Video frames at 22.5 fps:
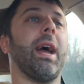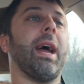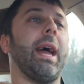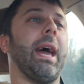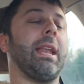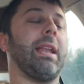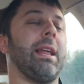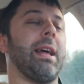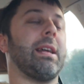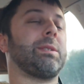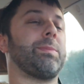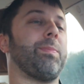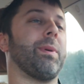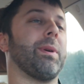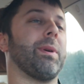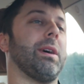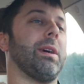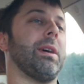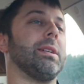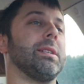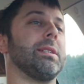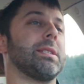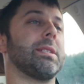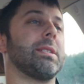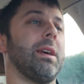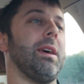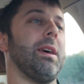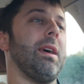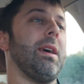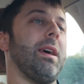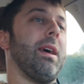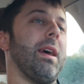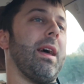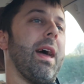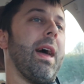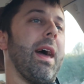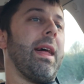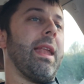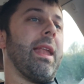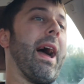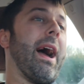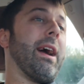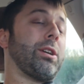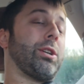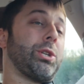And that's because it
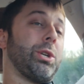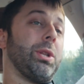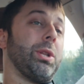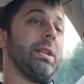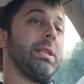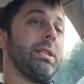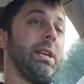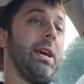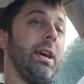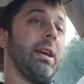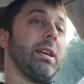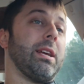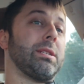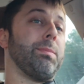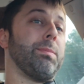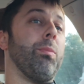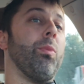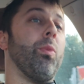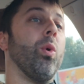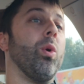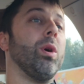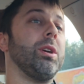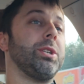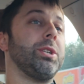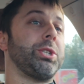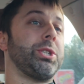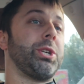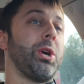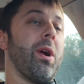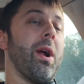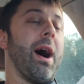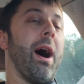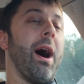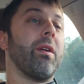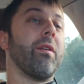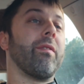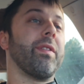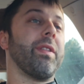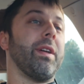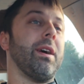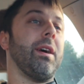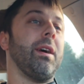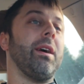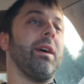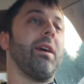actually takes moisture out of
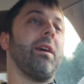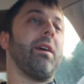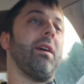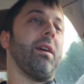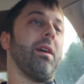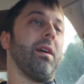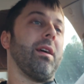the air